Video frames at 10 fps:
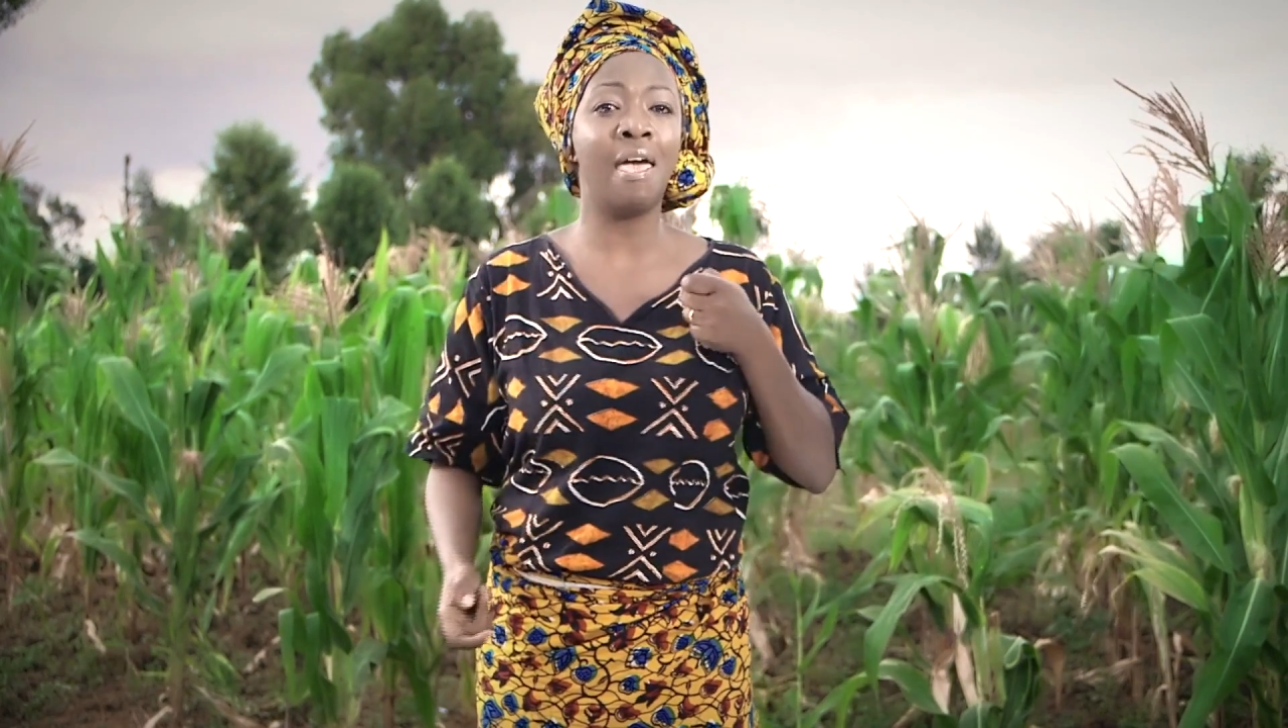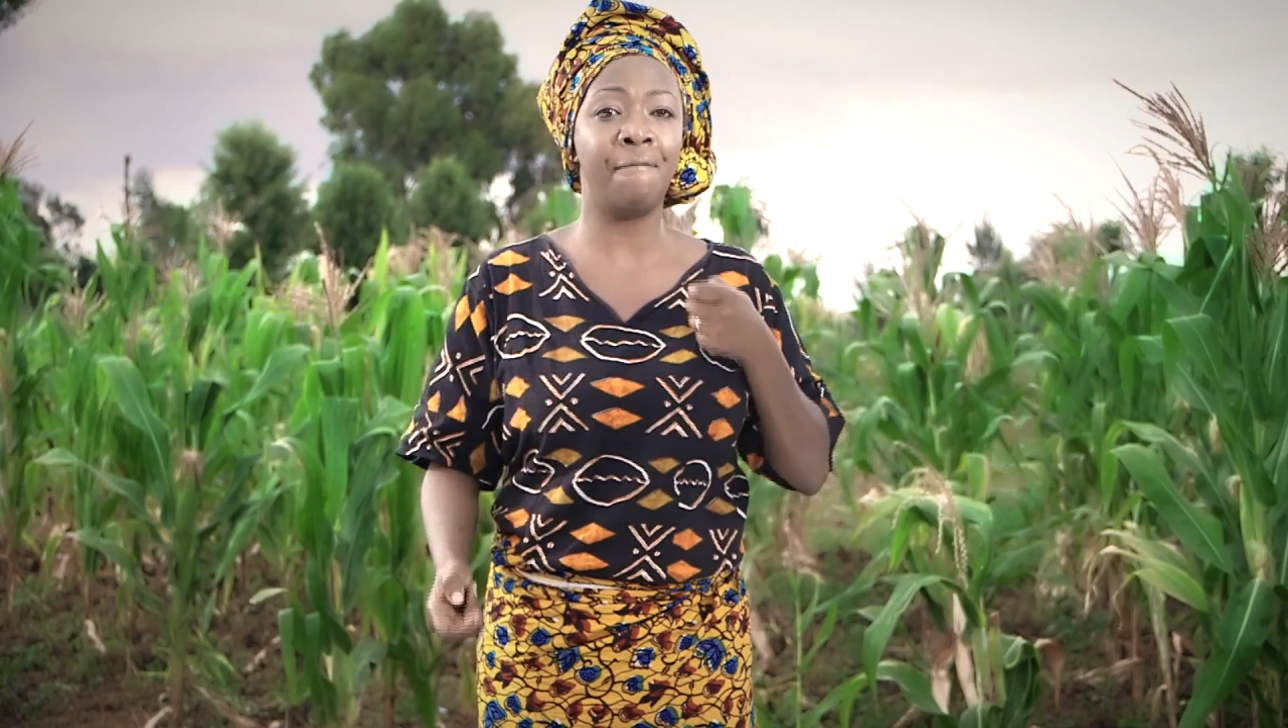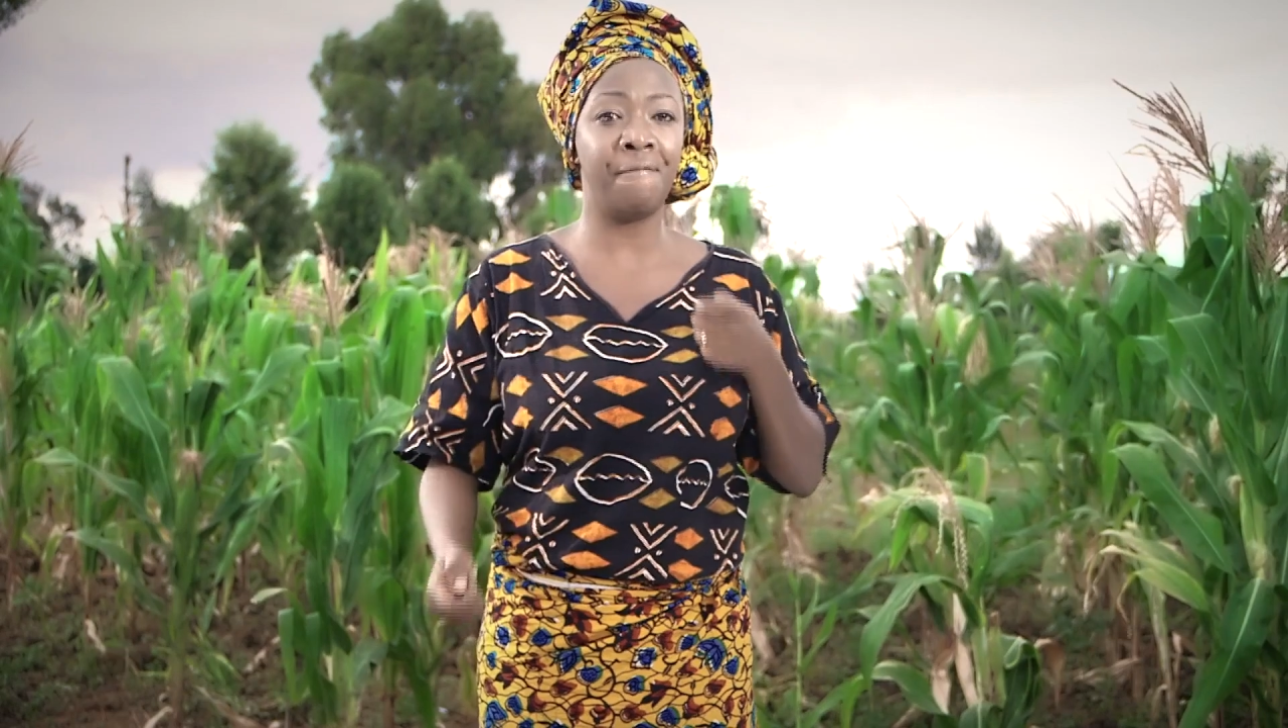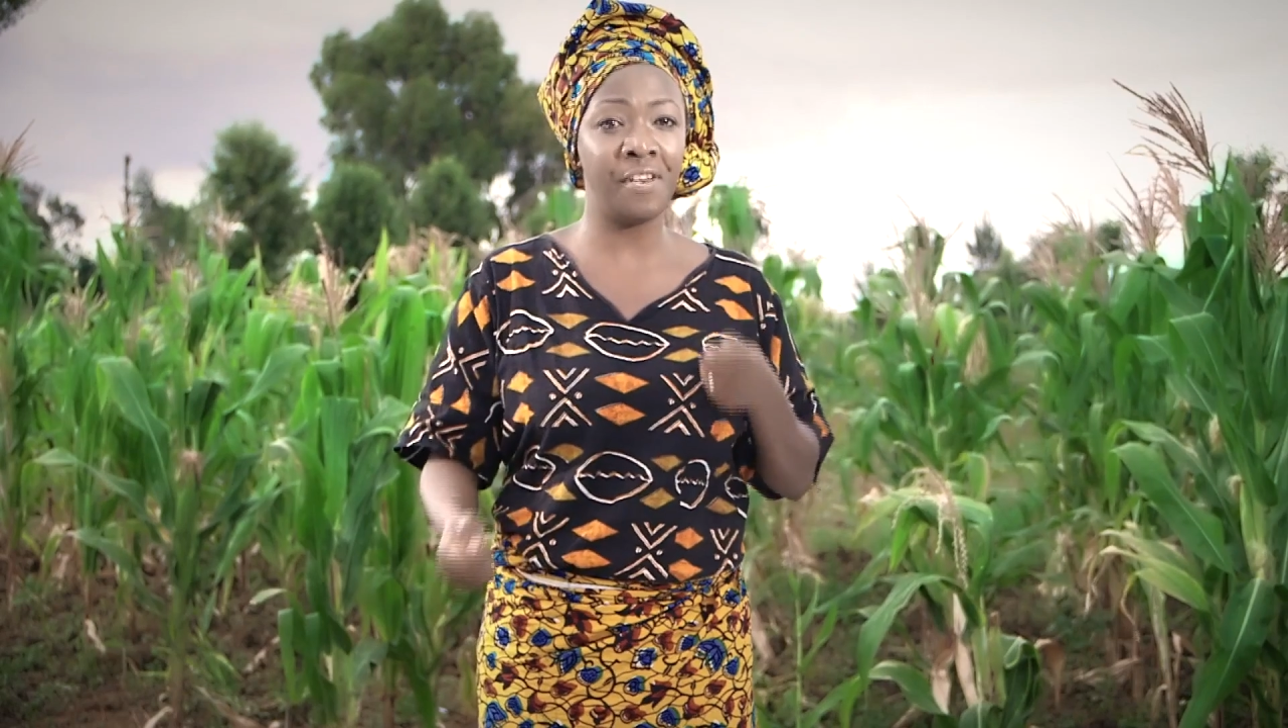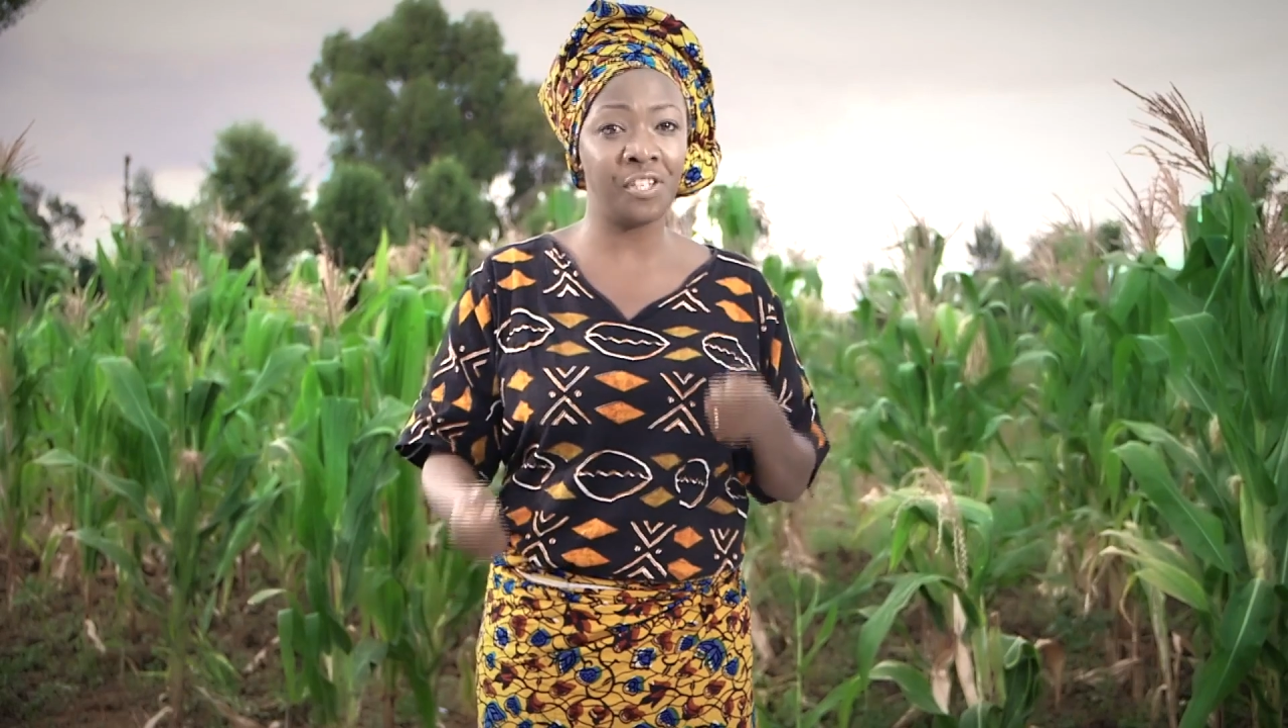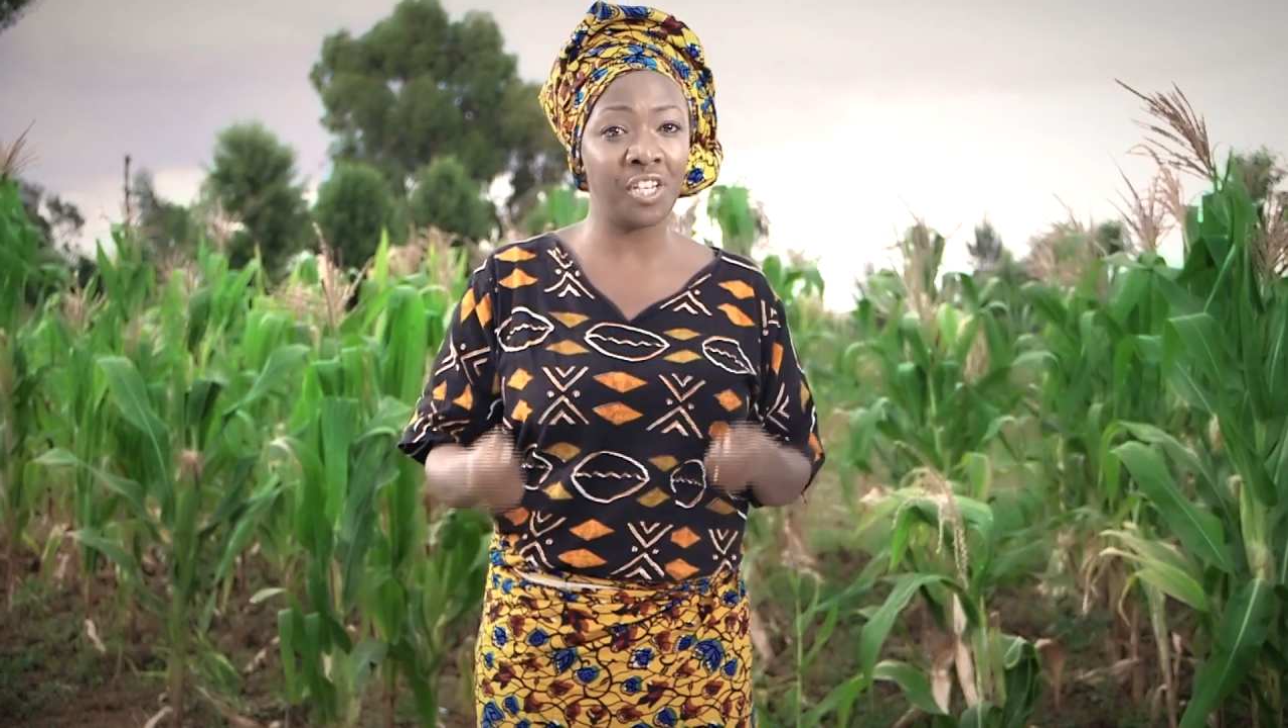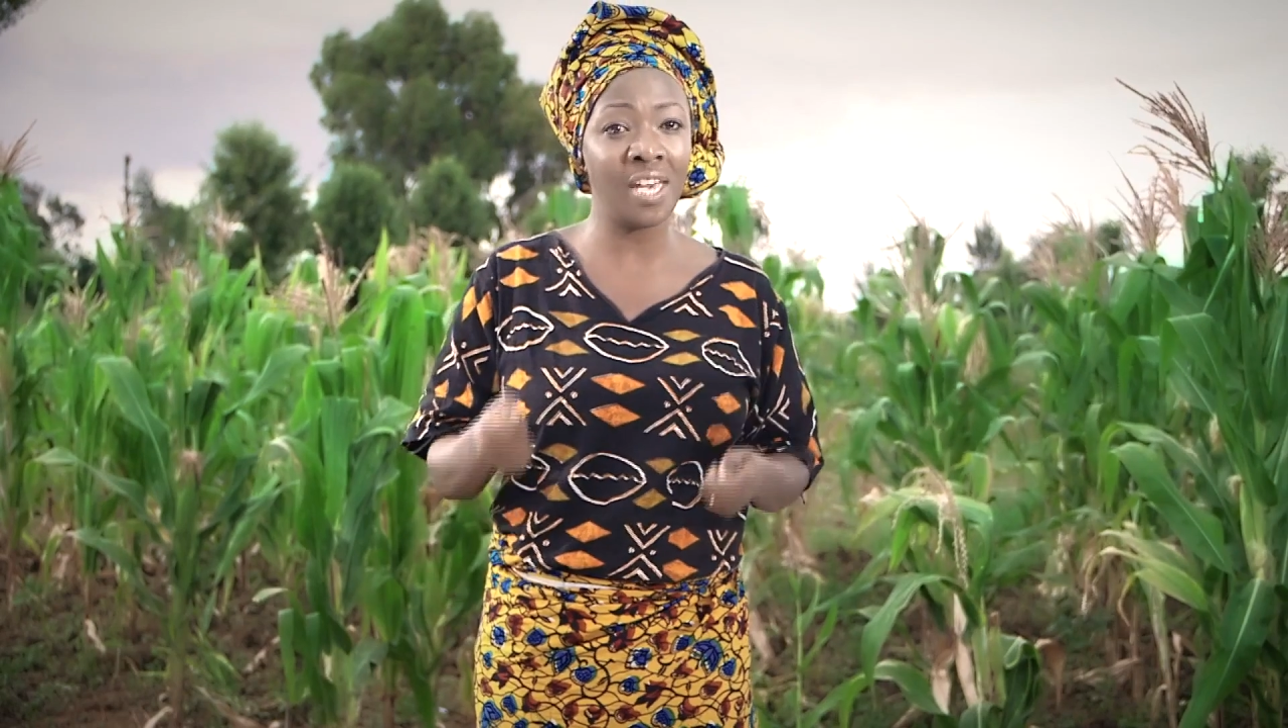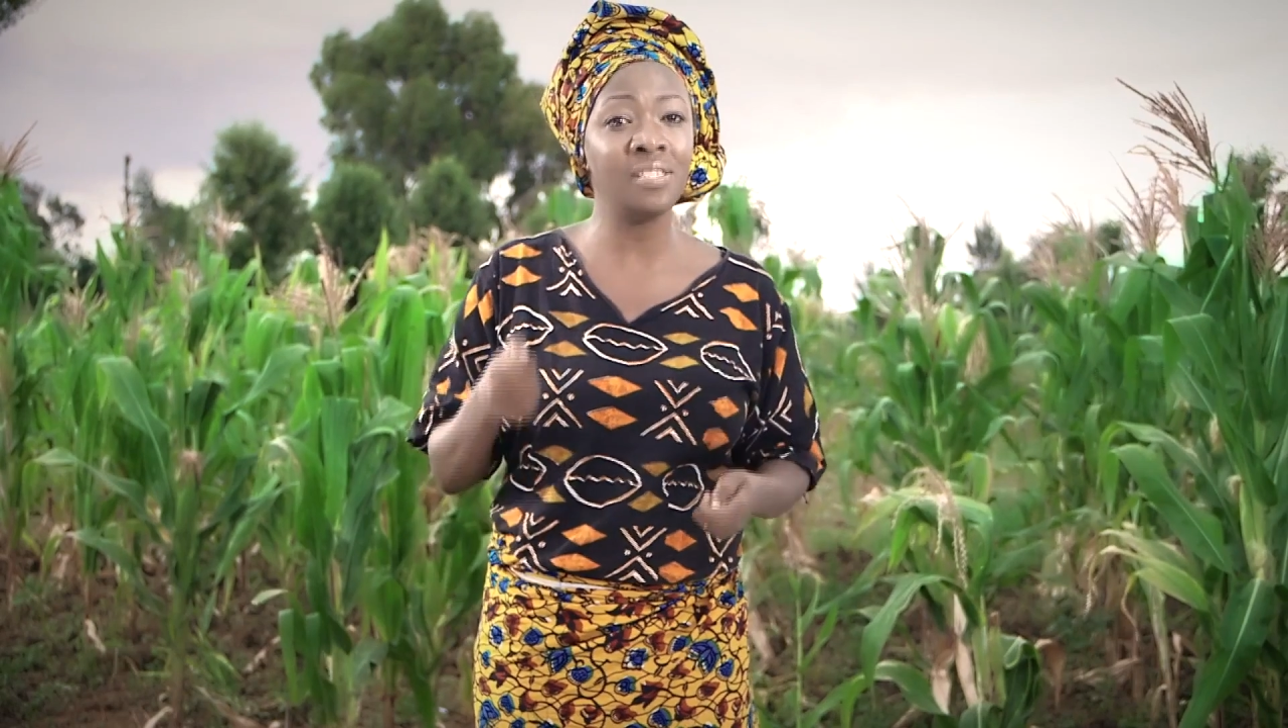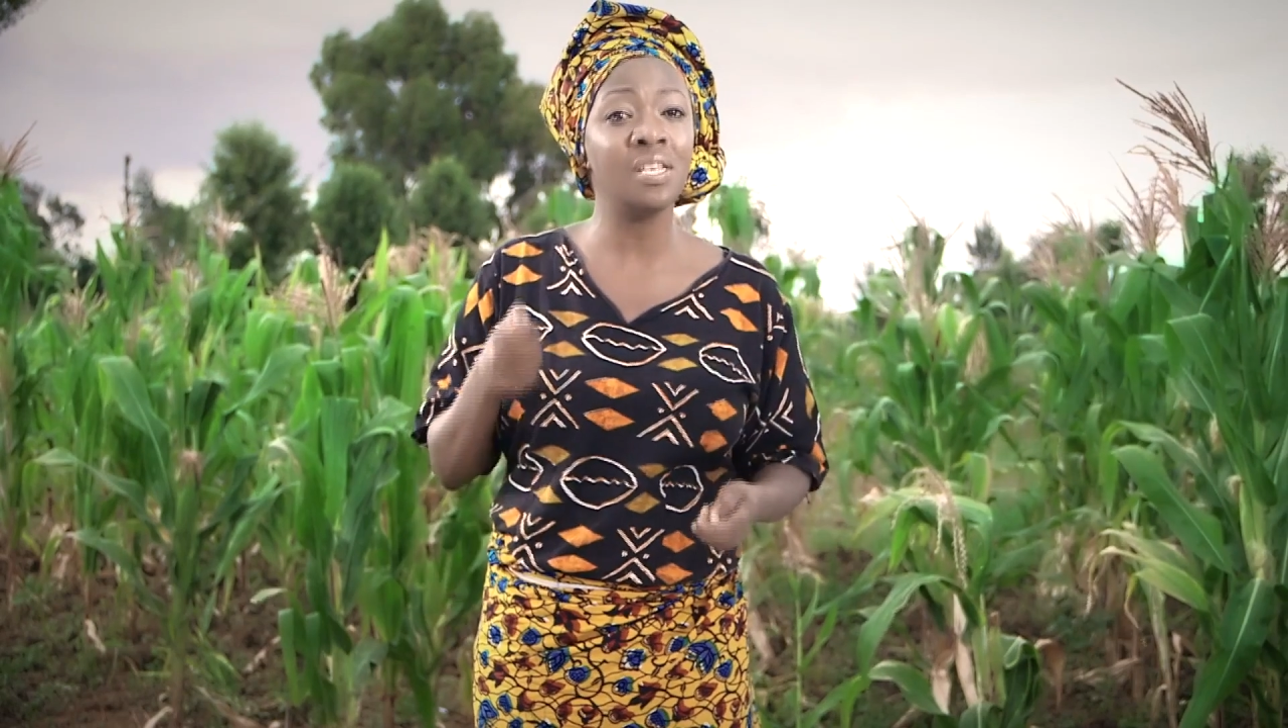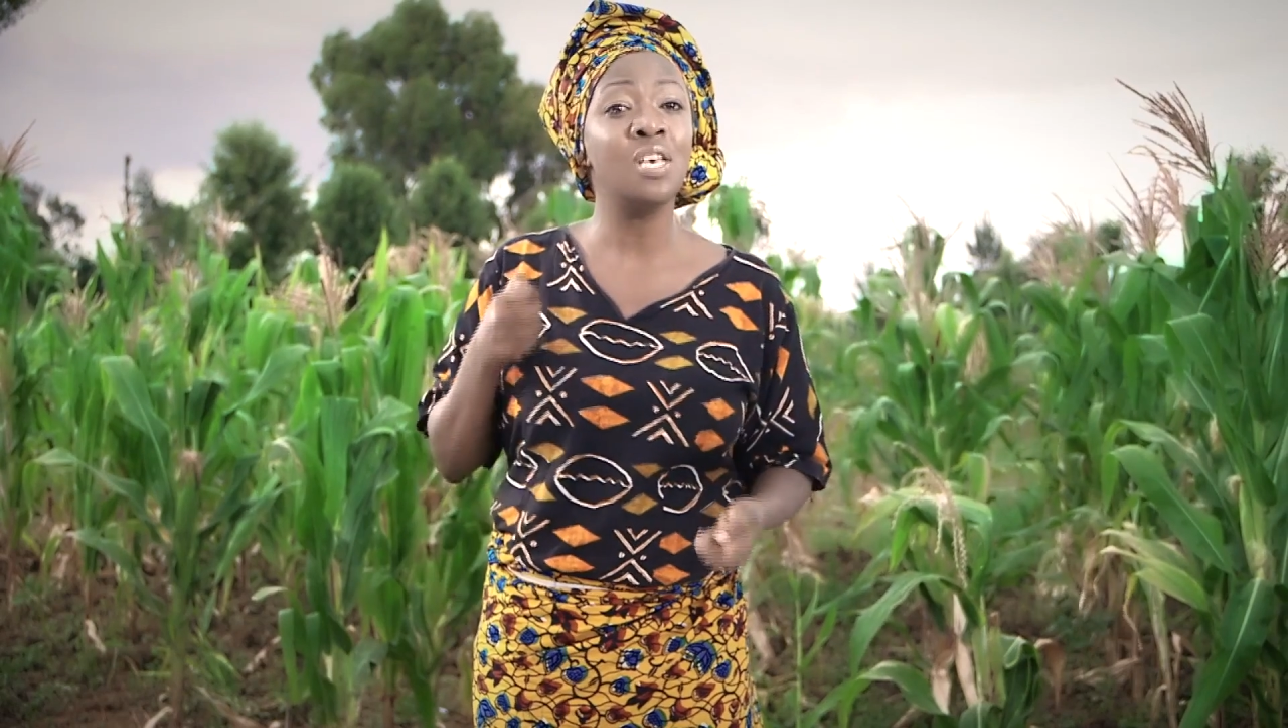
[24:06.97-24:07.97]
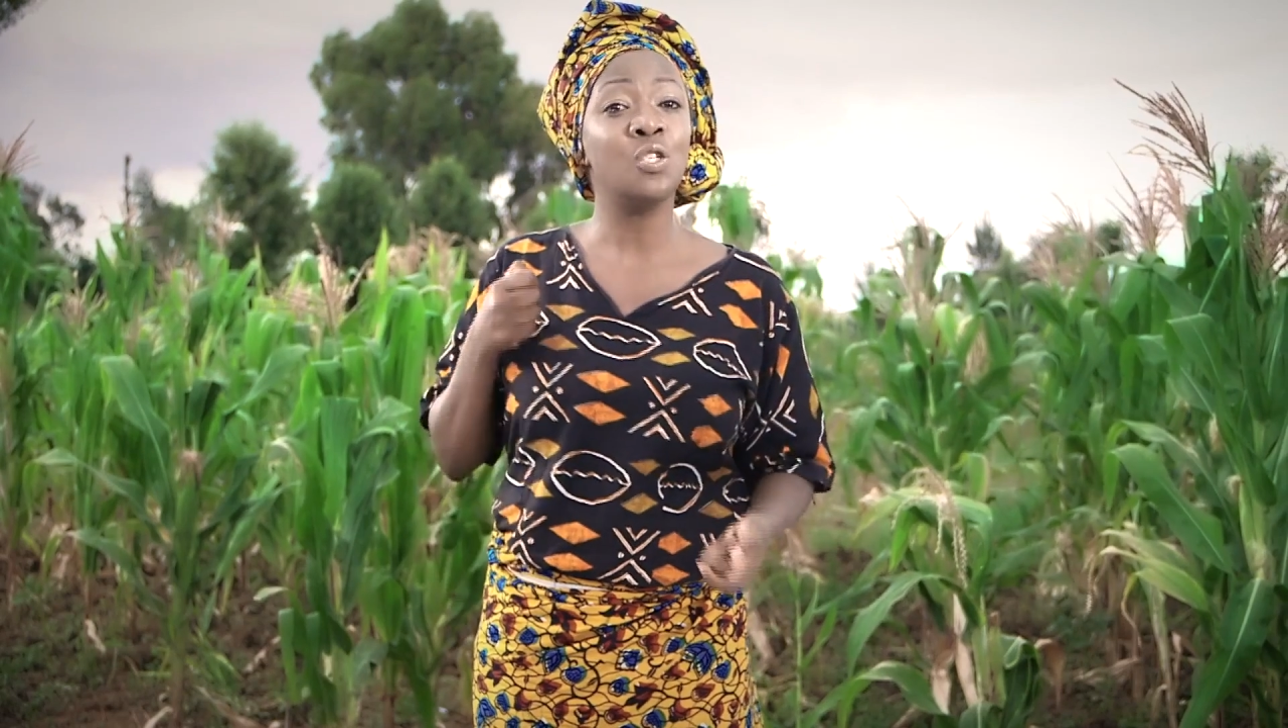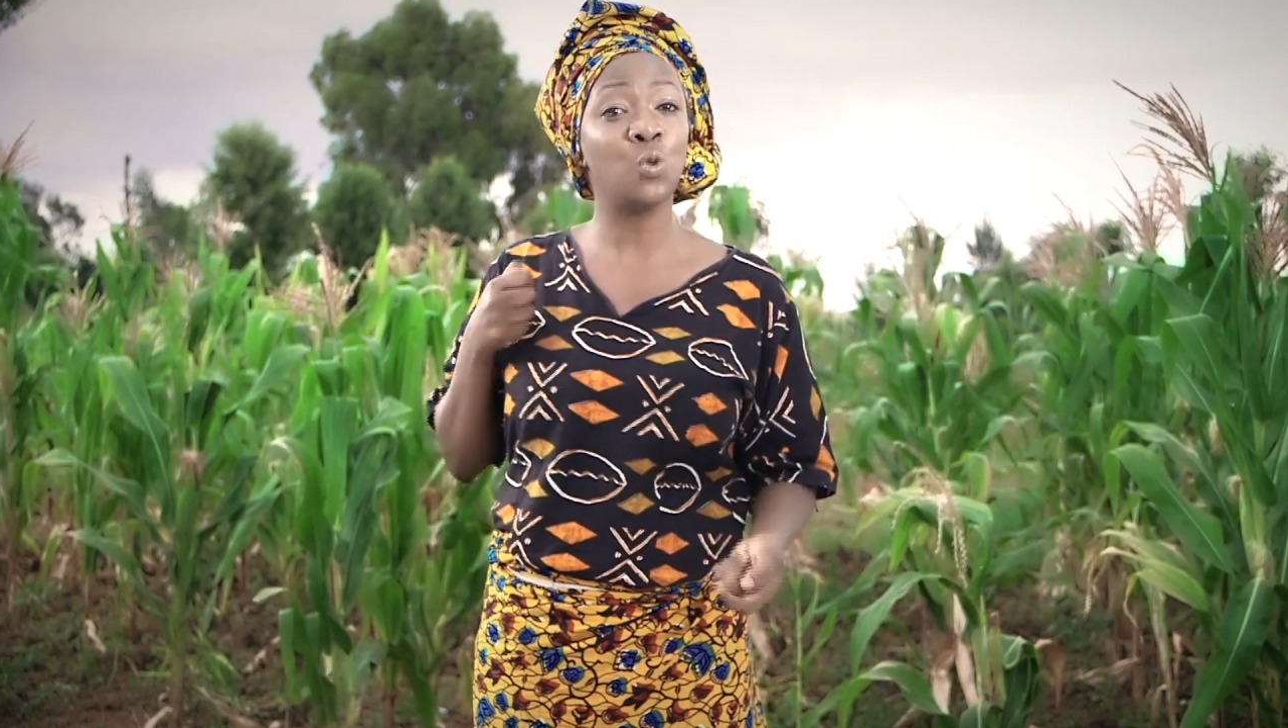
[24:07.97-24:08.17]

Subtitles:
efficient,